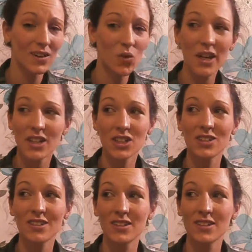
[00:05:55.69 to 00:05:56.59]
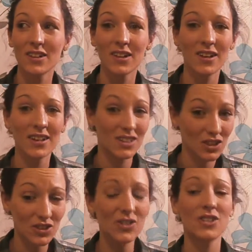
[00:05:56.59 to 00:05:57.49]
Which is
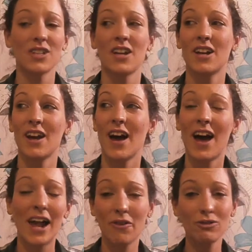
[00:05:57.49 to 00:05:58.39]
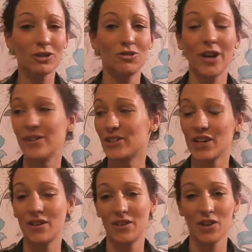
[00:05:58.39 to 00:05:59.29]
disgusting. And also shows
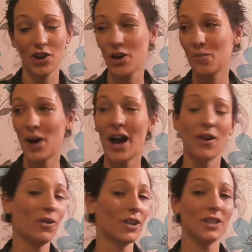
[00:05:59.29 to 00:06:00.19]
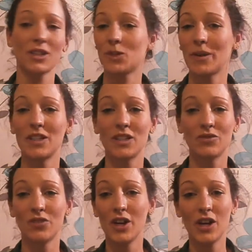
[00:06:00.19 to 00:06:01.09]
that you can buy all these
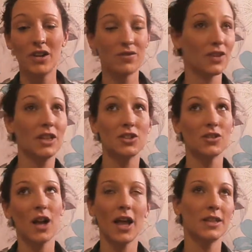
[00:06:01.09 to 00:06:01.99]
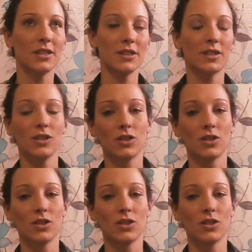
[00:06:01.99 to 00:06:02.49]
expensive facial cleansers and